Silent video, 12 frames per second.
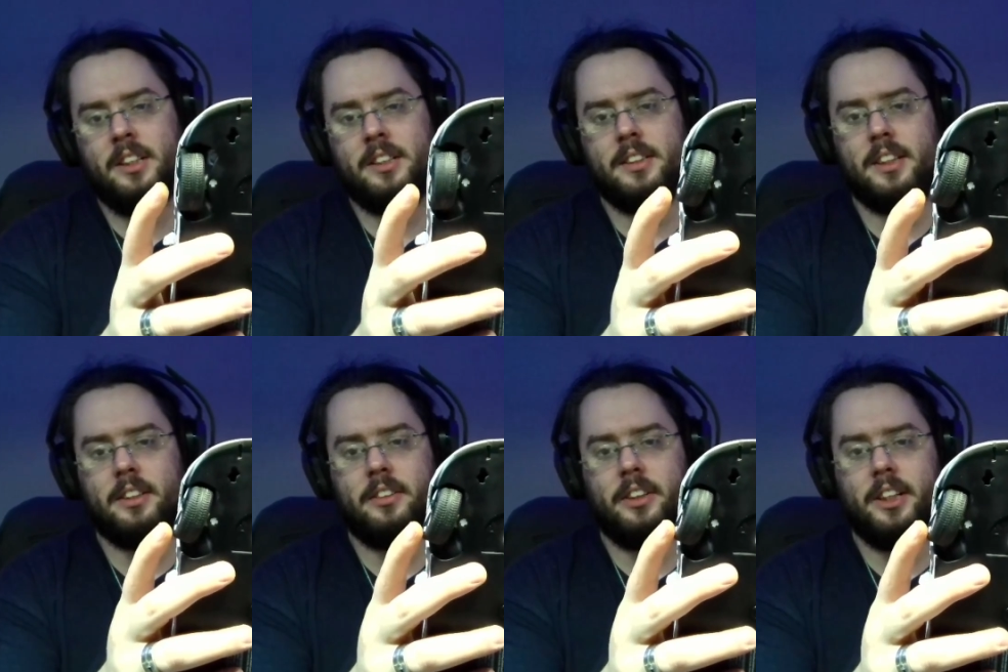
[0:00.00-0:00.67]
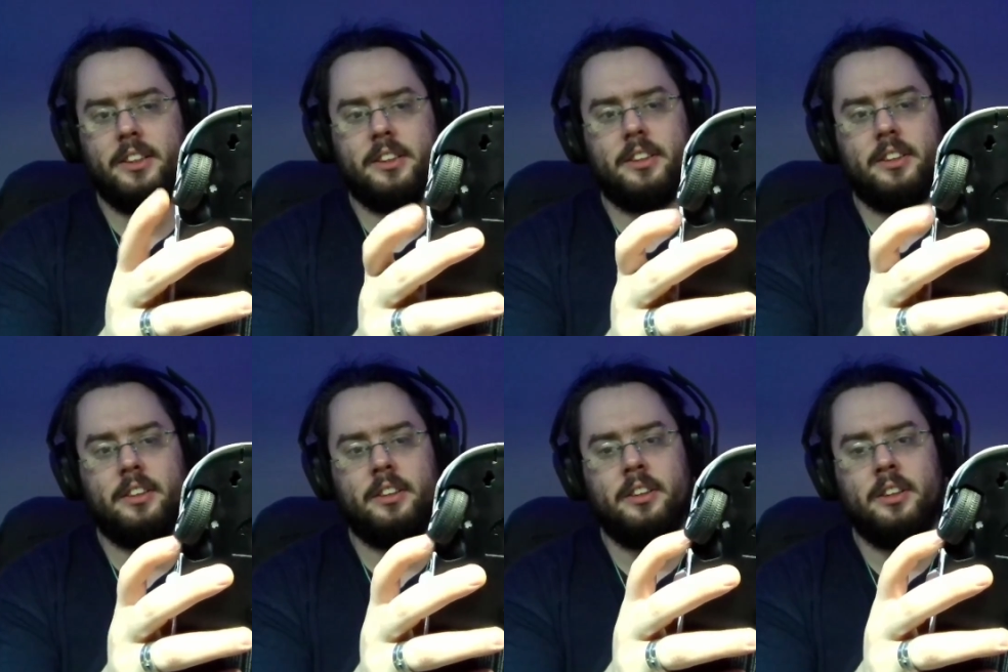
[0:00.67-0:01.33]
not the greatest,
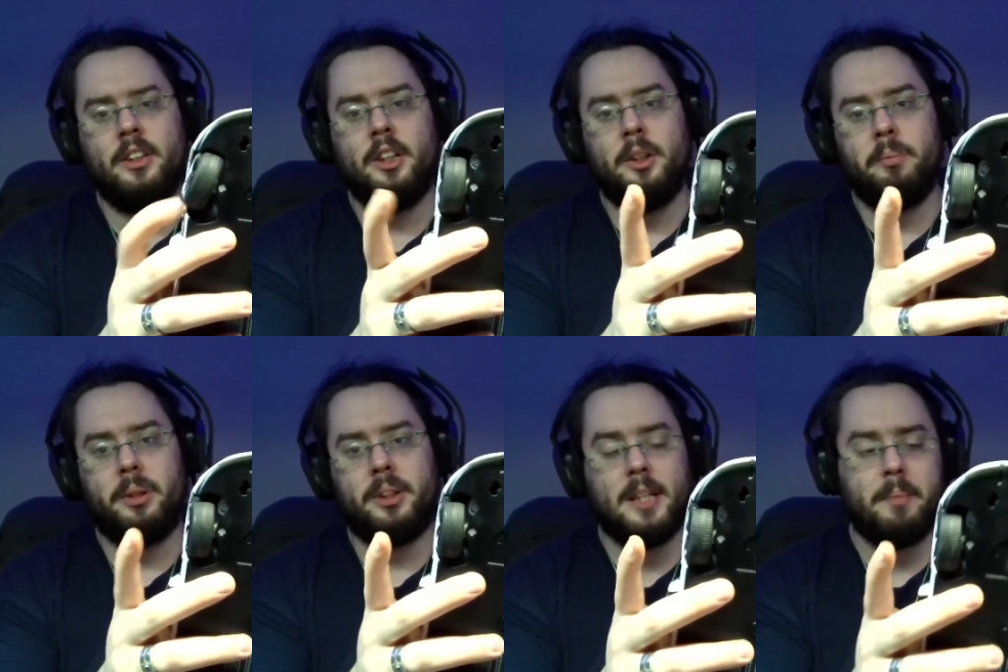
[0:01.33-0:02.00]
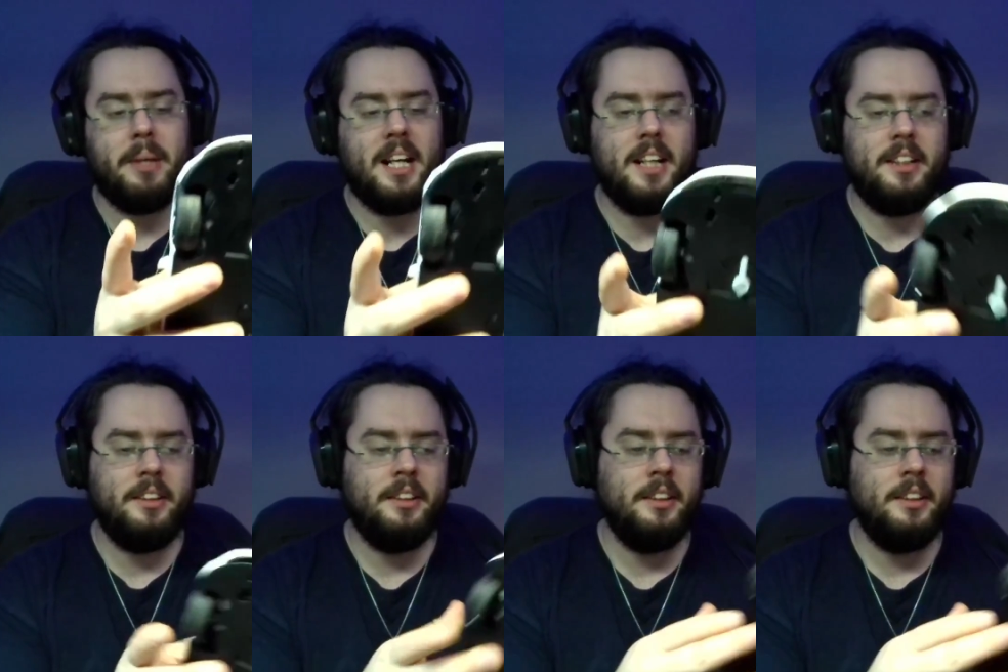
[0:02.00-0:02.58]
but it's not bad.